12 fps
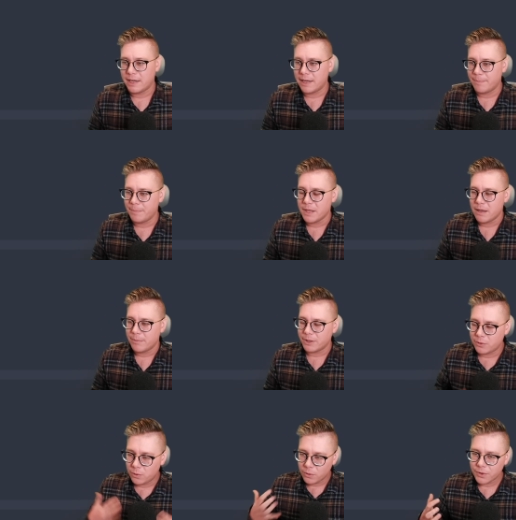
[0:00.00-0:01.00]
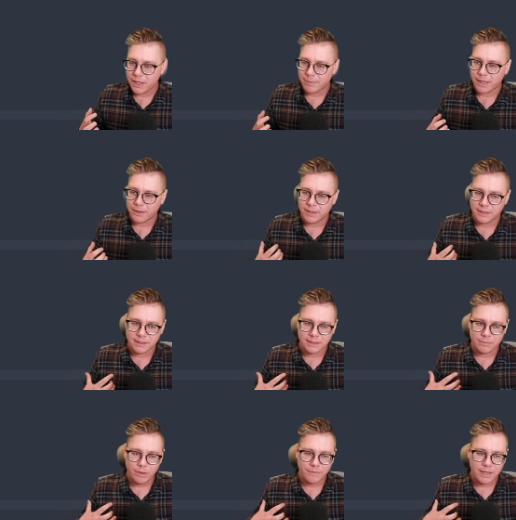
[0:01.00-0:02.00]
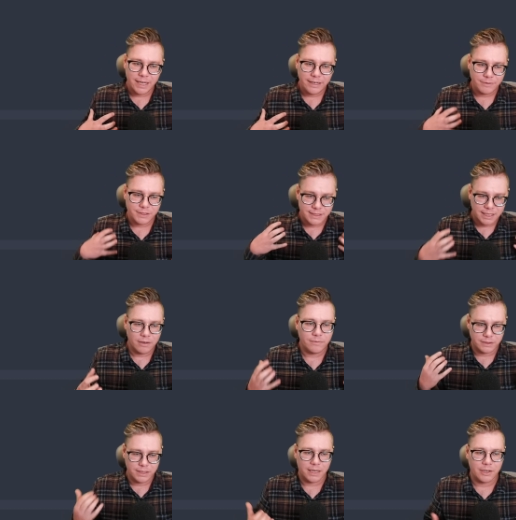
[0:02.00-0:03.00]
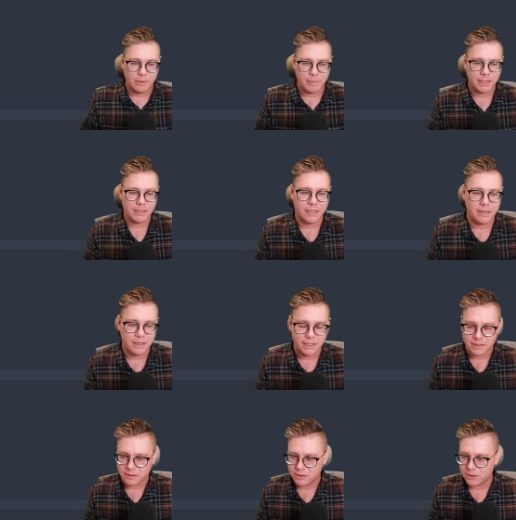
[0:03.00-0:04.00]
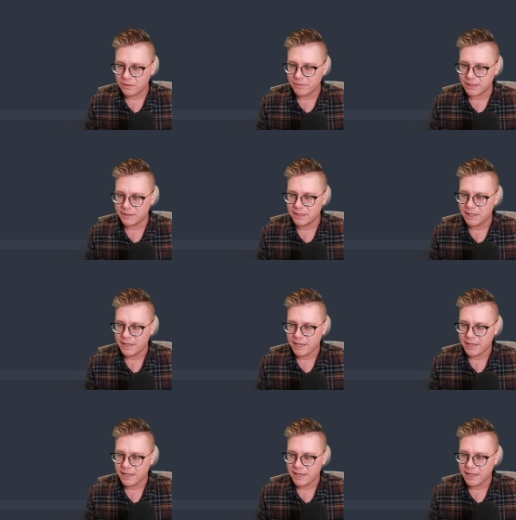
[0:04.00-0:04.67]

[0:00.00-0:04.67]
But the cool thing about this is we've kind of self-documented this service,